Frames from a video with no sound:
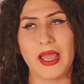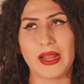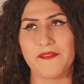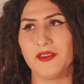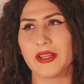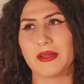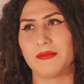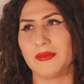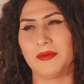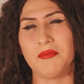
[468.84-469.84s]
And I feel like
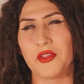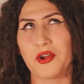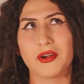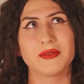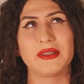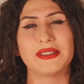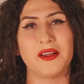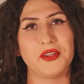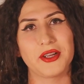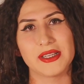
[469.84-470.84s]
a mother or something
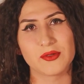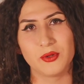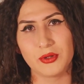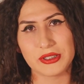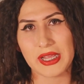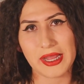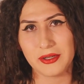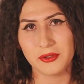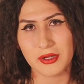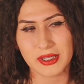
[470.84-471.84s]
telling you guys who to date
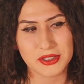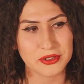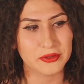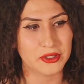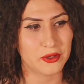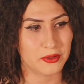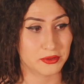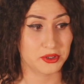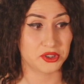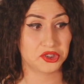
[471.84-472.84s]
and who not to. You know,
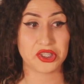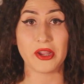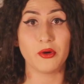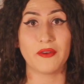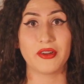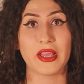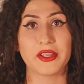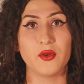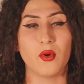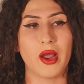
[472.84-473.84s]
date whoever the
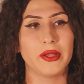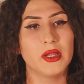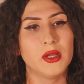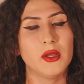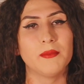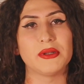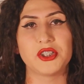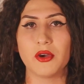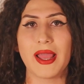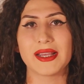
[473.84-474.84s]
heck you want. But
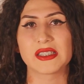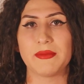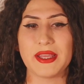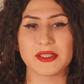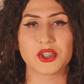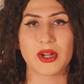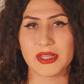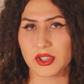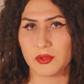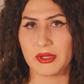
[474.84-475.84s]
don't ask me as a
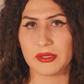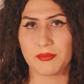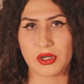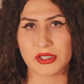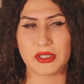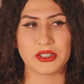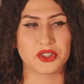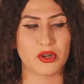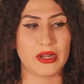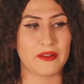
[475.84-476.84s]
trans woman personally to
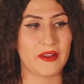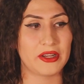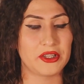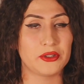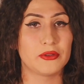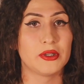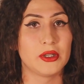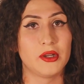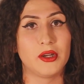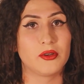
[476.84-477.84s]
try to find you
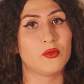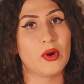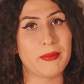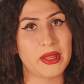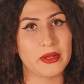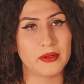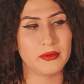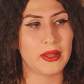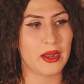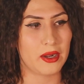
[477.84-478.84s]

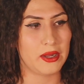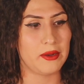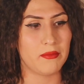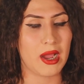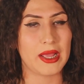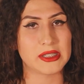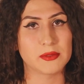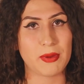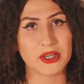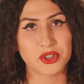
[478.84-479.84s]
women that are in my
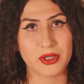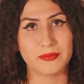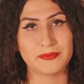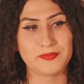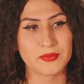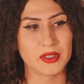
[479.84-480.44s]
spectrum